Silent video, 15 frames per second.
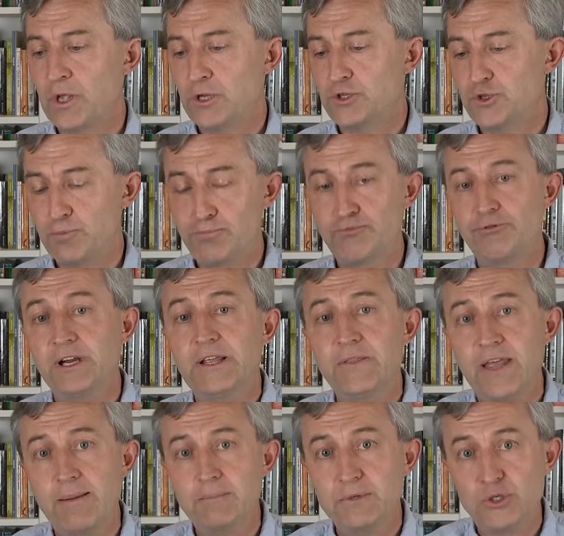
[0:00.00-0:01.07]
to bring
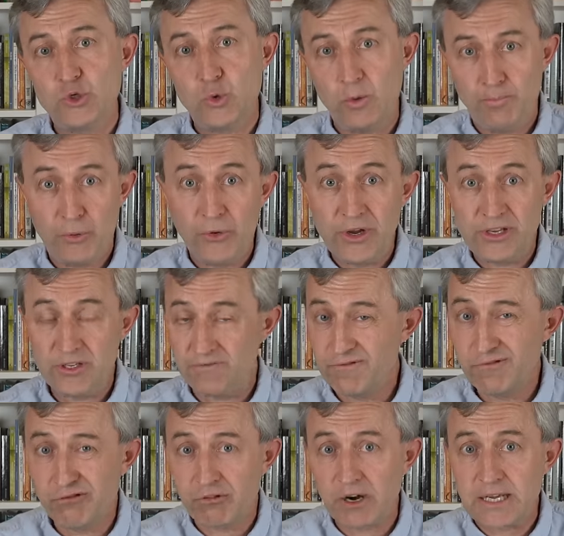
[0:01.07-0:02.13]
them to a point of
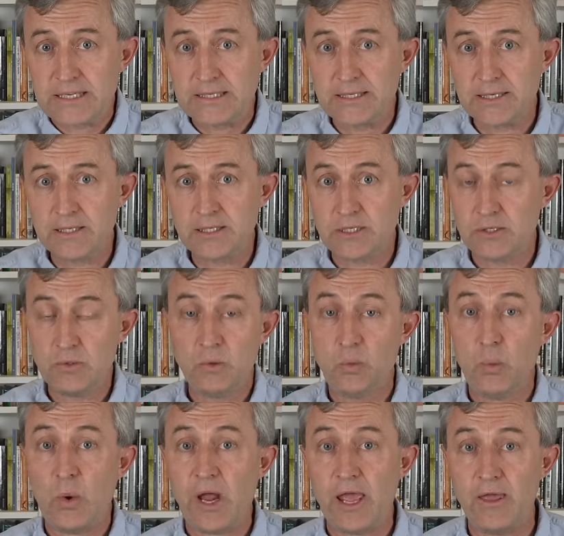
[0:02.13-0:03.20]
crisis
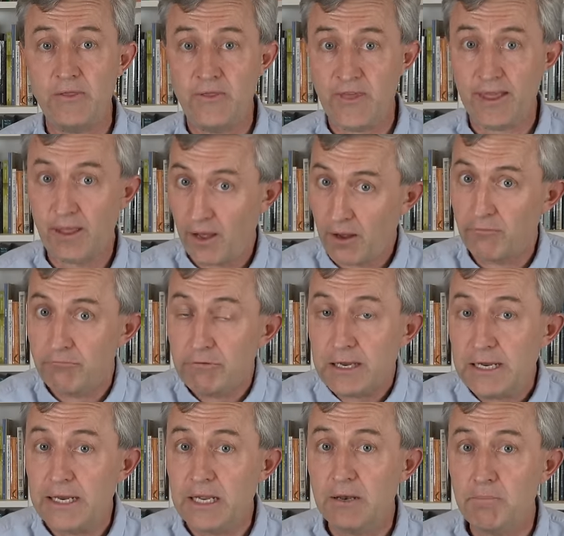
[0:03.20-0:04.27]
where they are
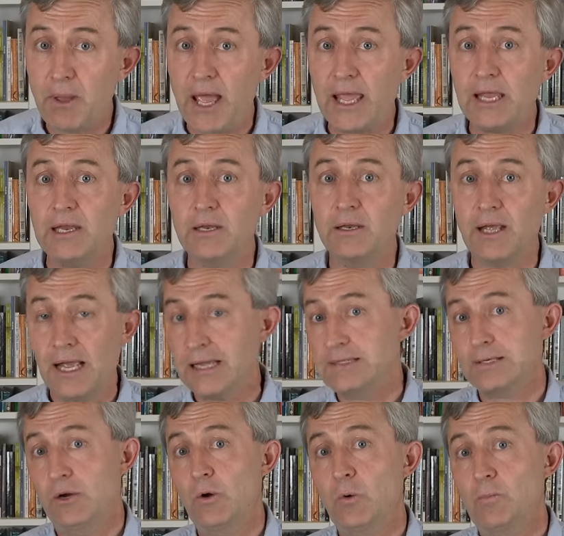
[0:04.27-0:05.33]
really in pain as
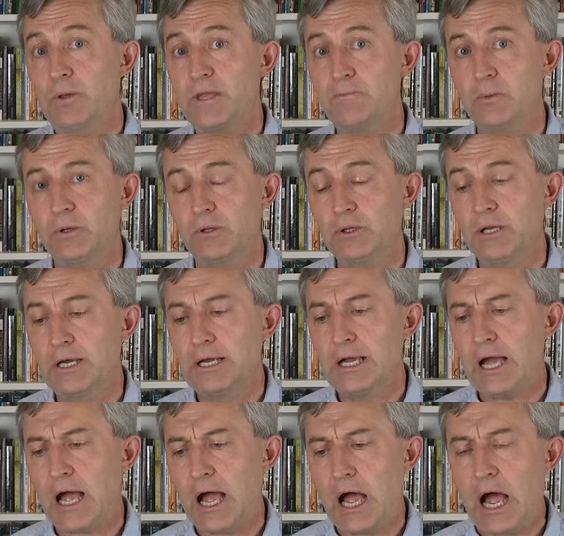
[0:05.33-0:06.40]
a whole people.
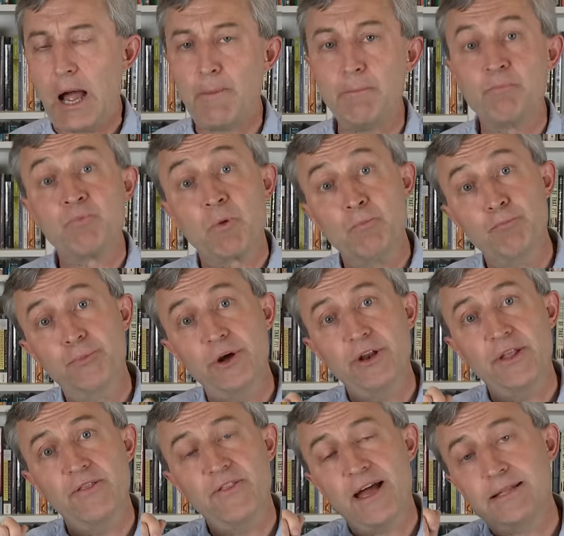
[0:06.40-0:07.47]
But
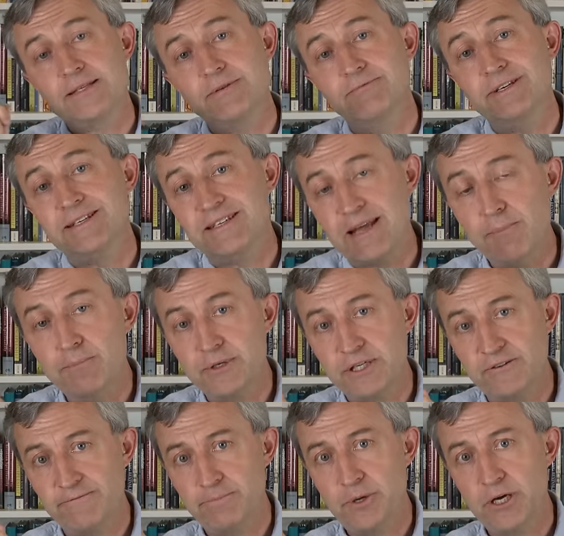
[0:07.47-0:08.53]
that's a
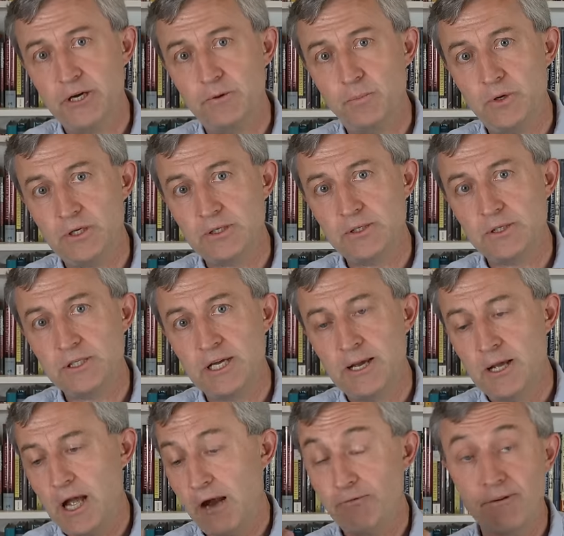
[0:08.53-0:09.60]
redemptive purpose,
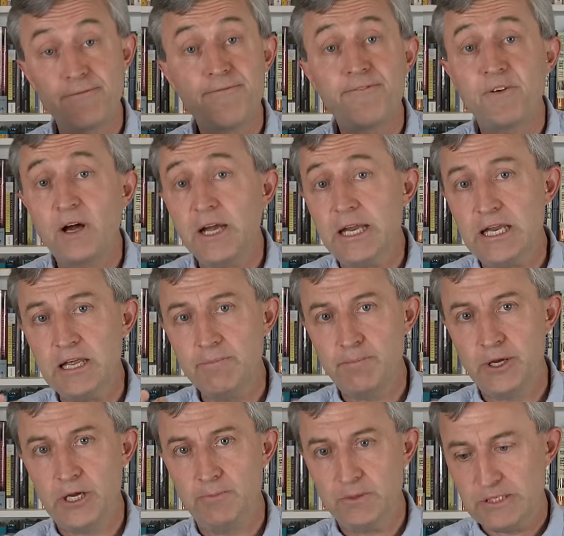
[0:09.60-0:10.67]
a refining
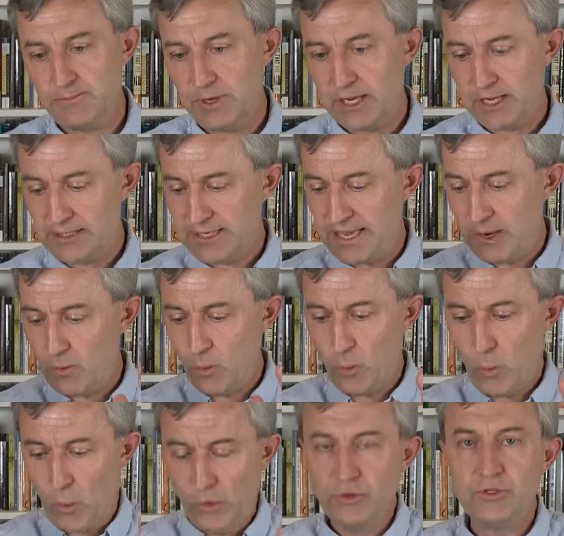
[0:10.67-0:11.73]
purpose, because he
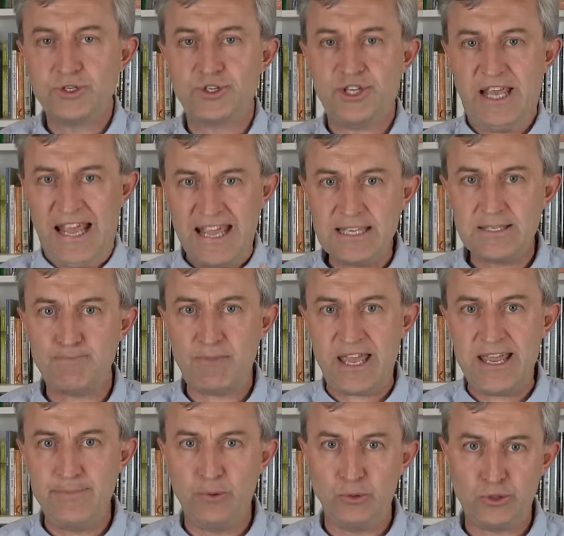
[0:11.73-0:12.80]
wants his
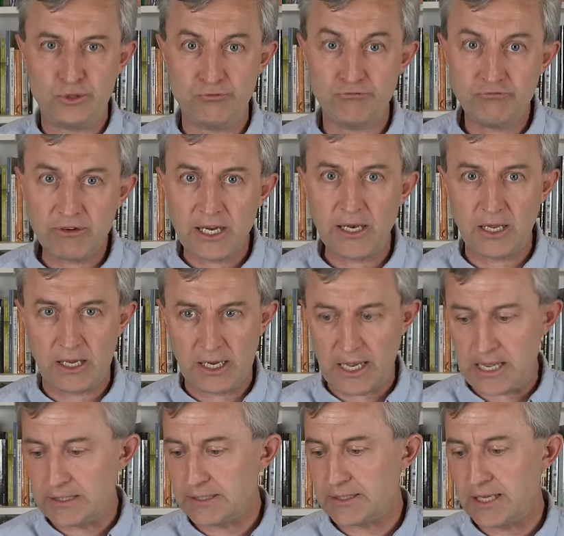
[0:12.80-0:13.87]
people to
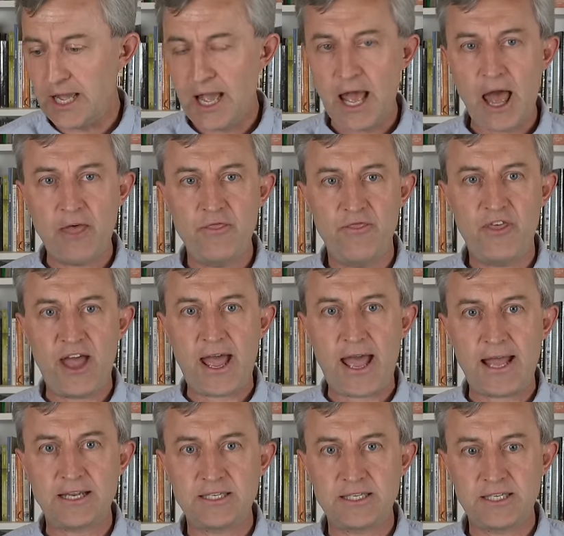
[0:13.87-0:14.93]
realize
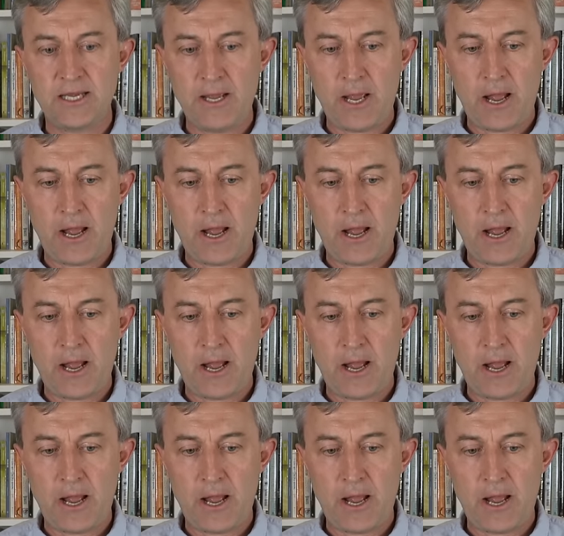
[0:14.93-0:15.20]
that